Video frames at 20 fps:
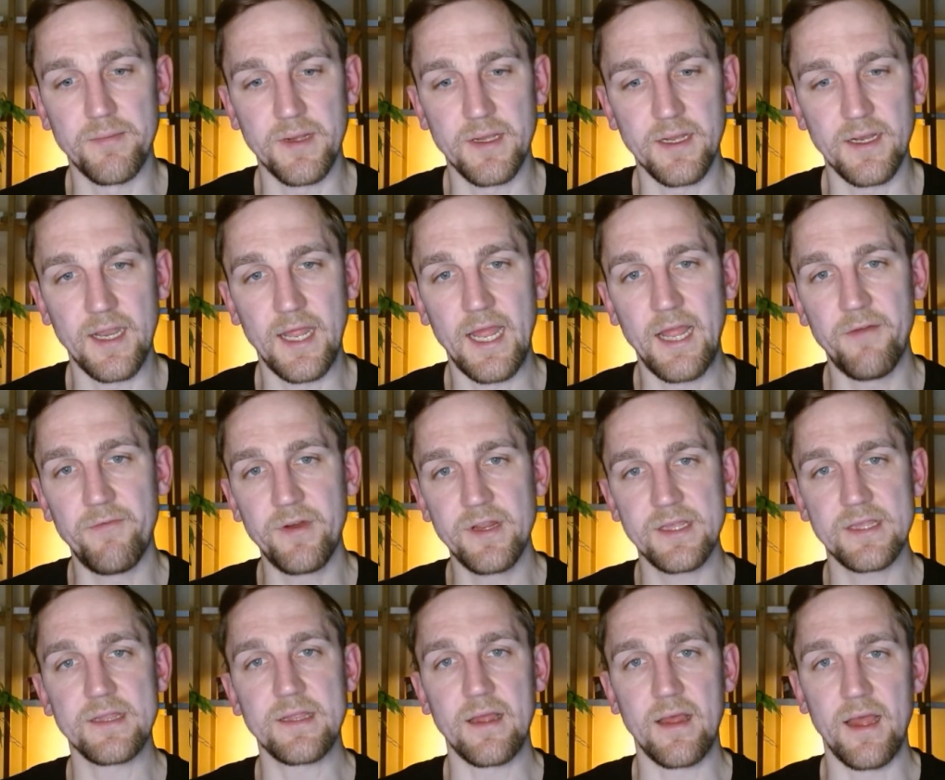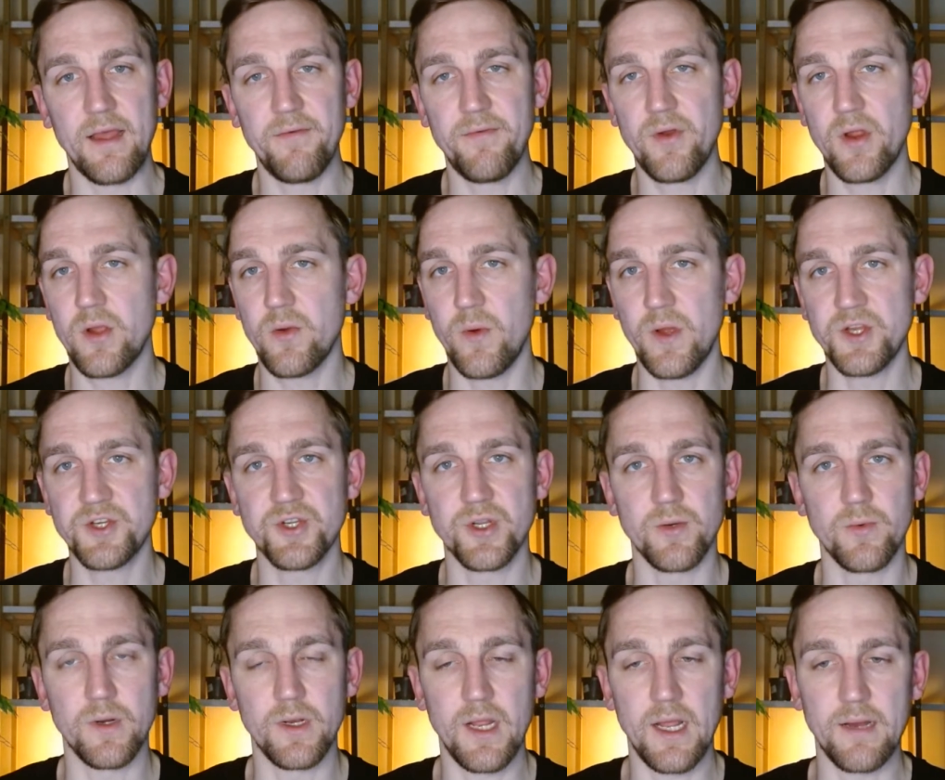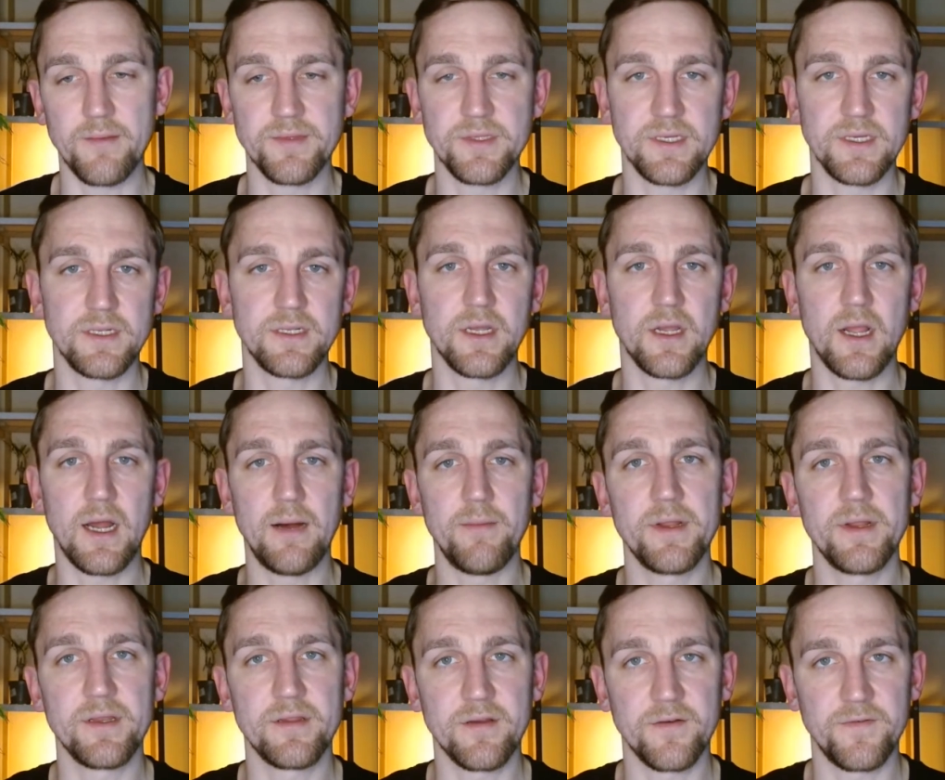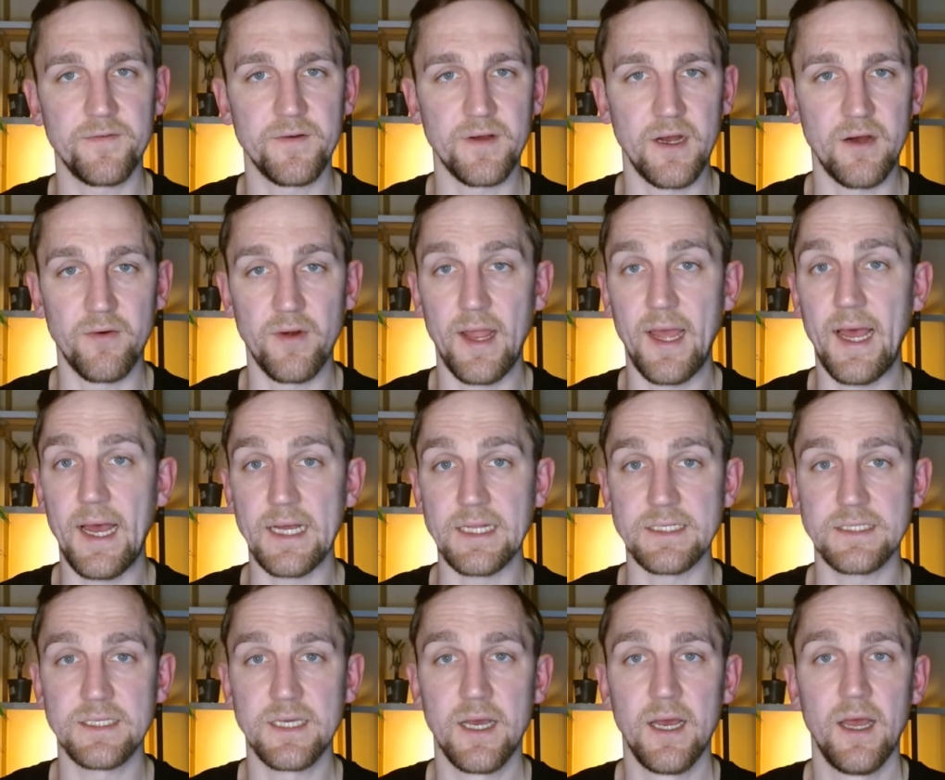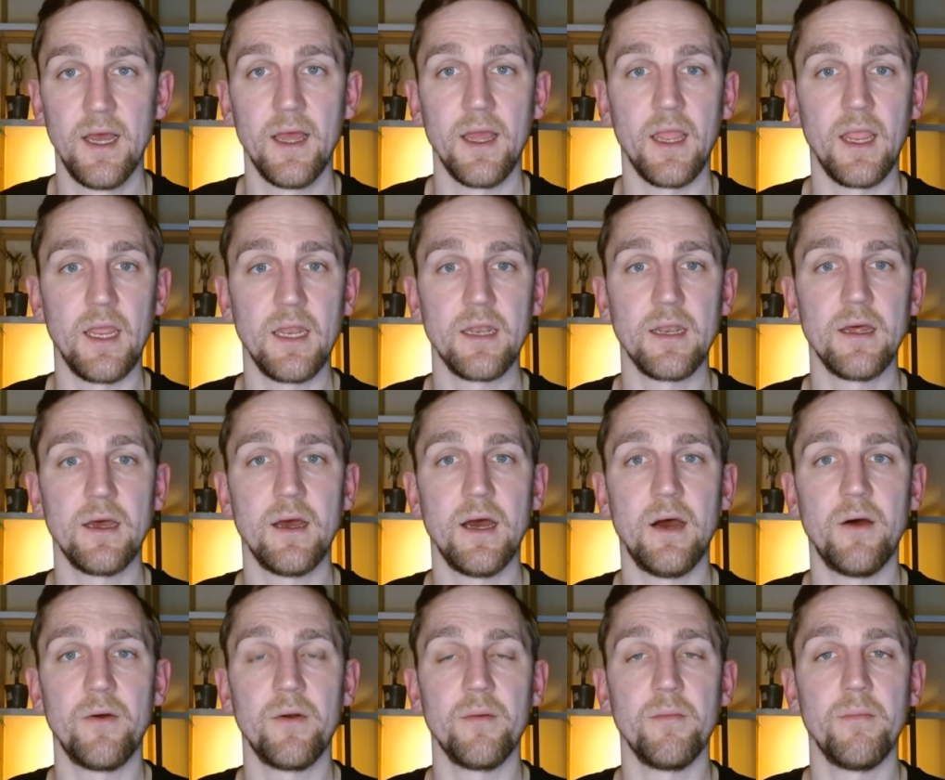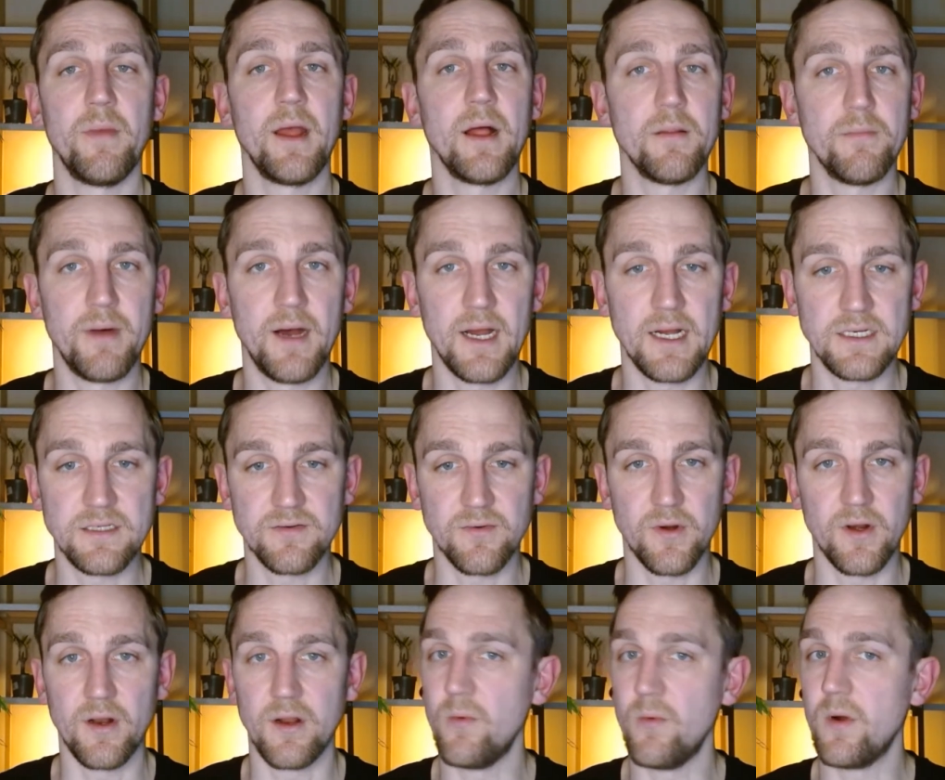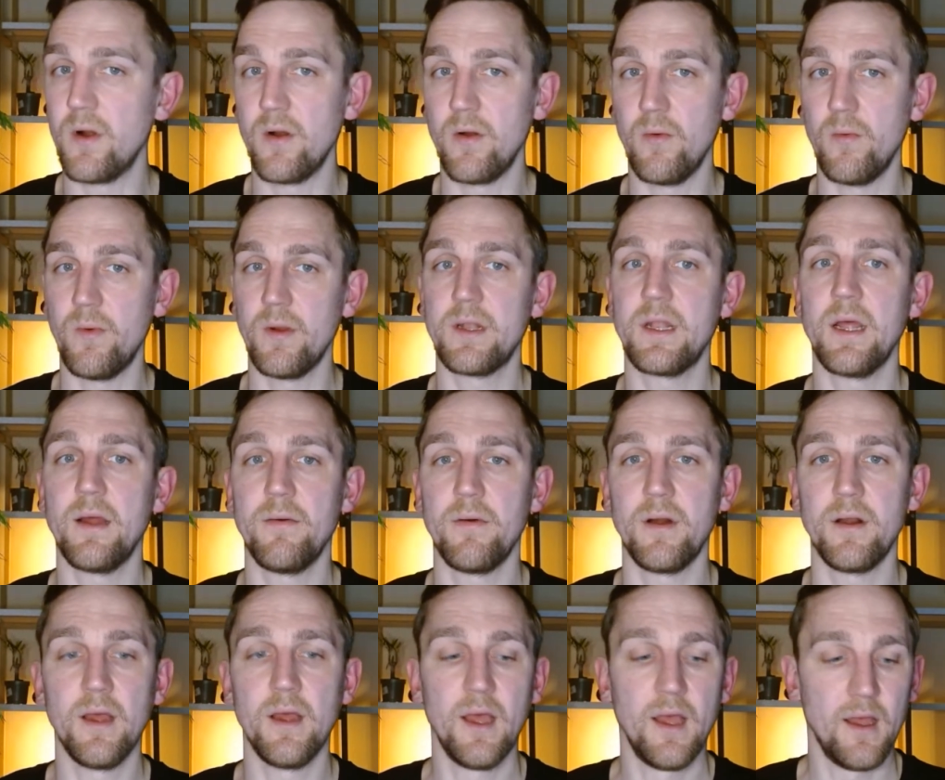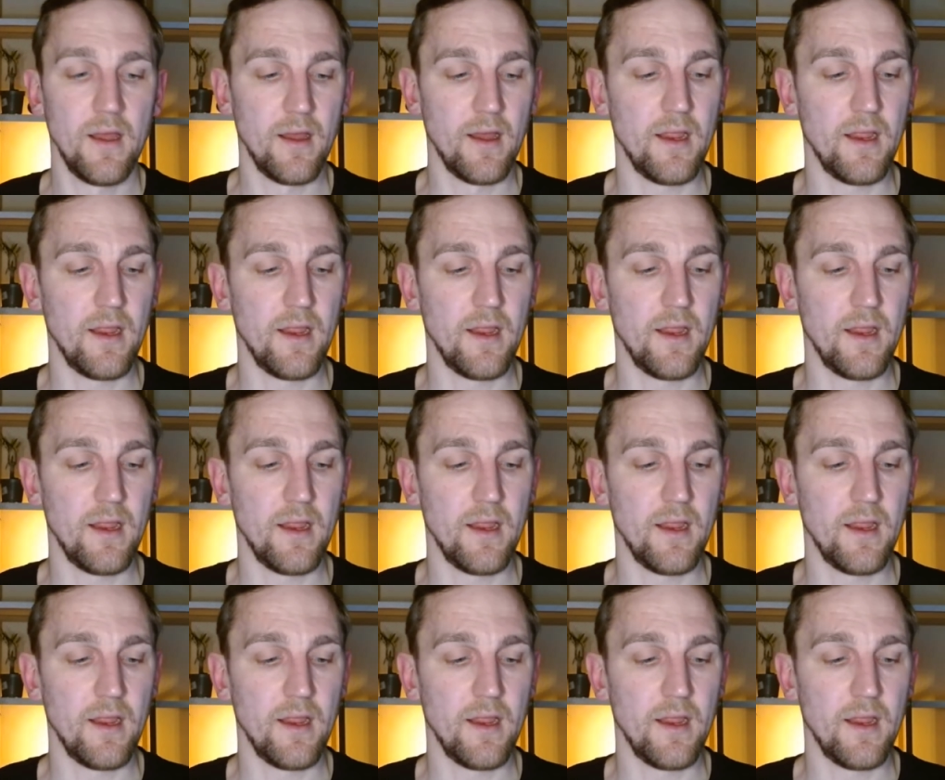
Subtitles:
You can every question what comes in the comments of our ads, in our mailbox, or whatever.